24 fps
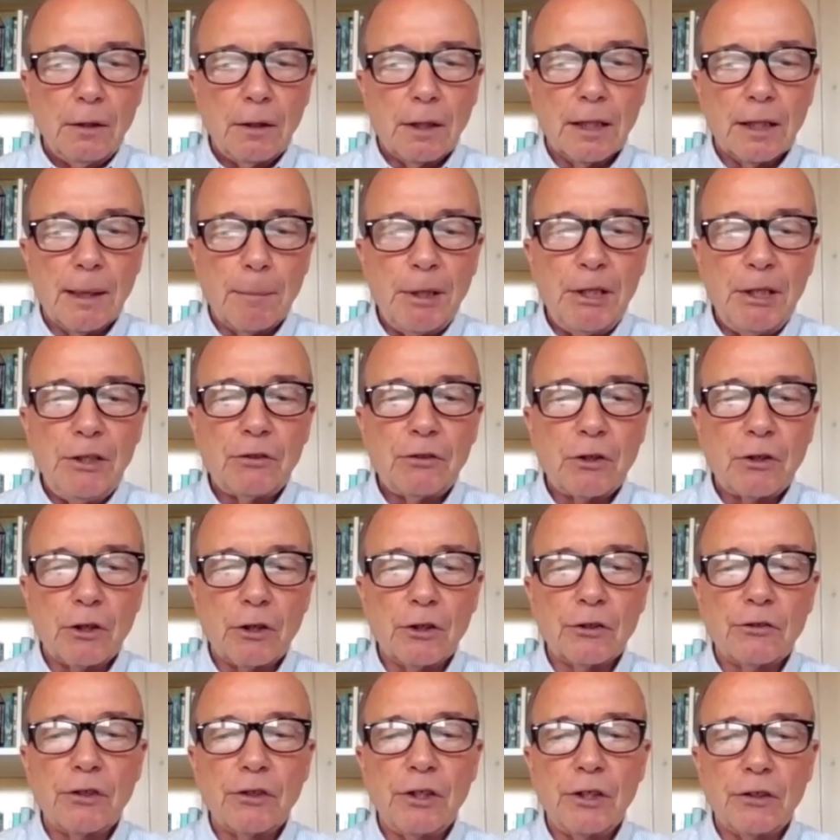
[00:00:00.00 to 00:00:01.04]
The Lebanese
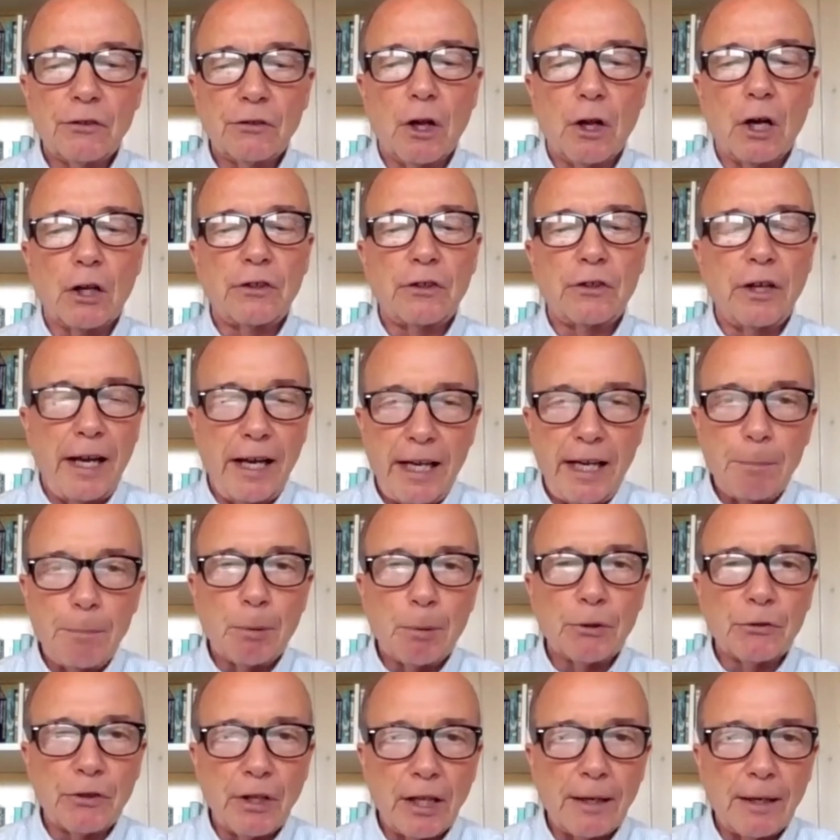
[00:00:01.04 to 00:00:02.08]
currency has lost
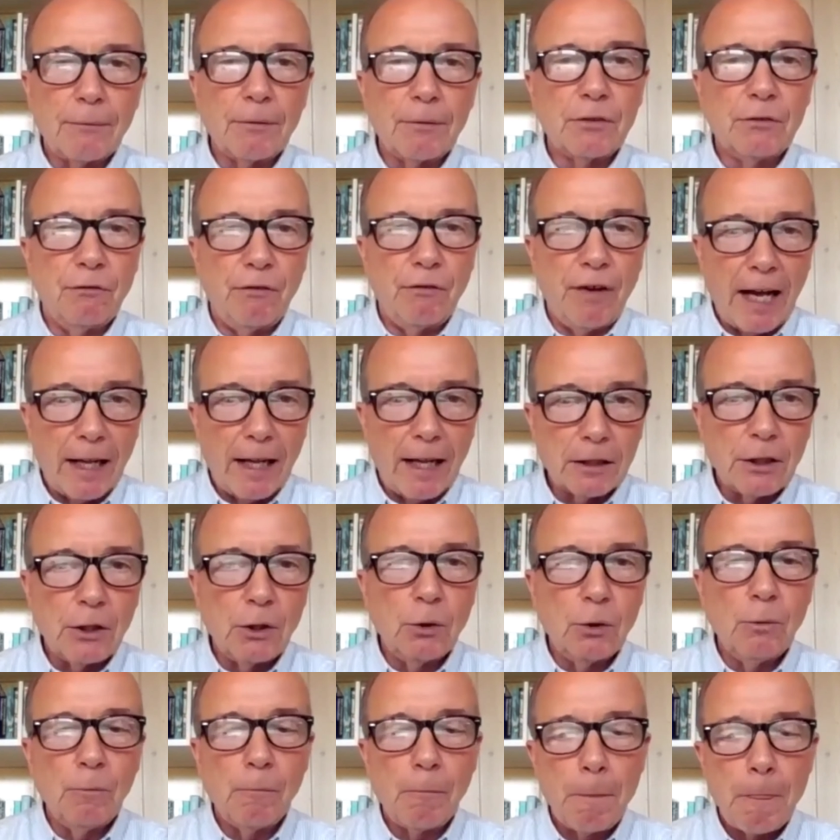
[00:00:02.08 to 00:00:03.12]
80% of its
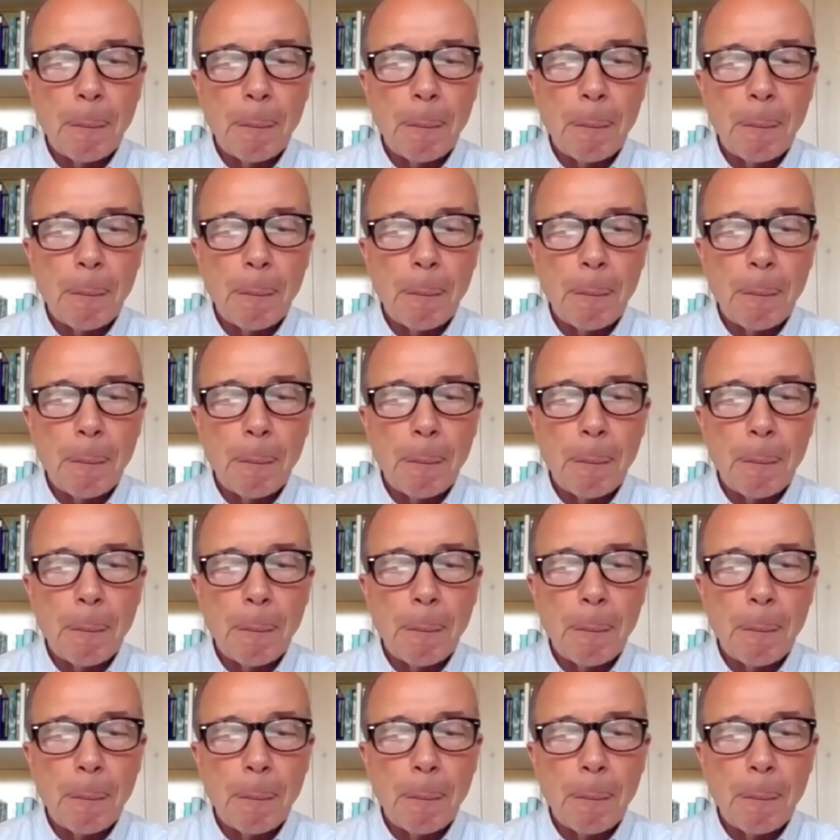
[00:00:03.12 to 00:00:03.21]
value.